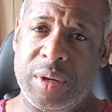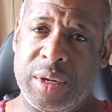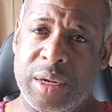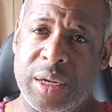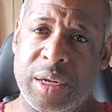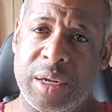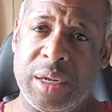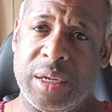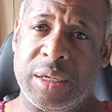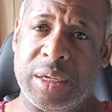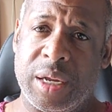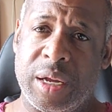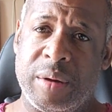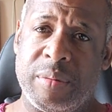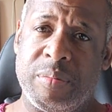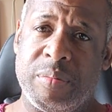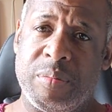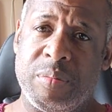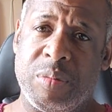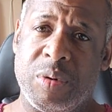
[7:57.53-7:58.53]
is
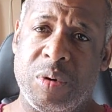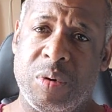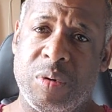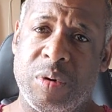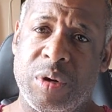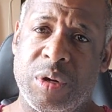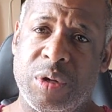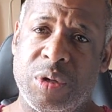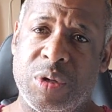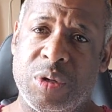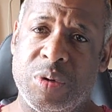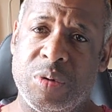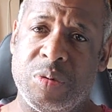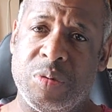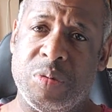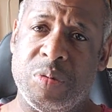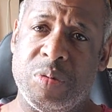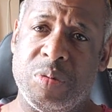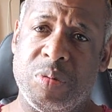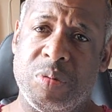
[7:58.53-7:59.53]
I'm going
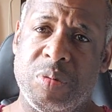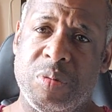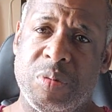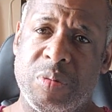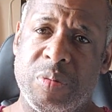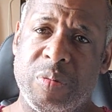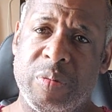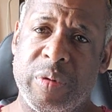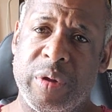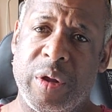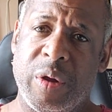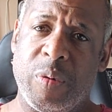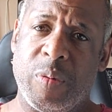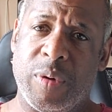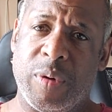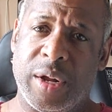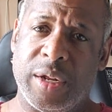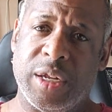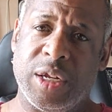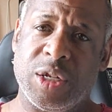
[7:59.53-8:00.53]
to,
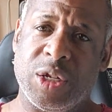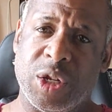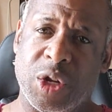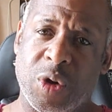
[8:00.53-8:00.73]
while this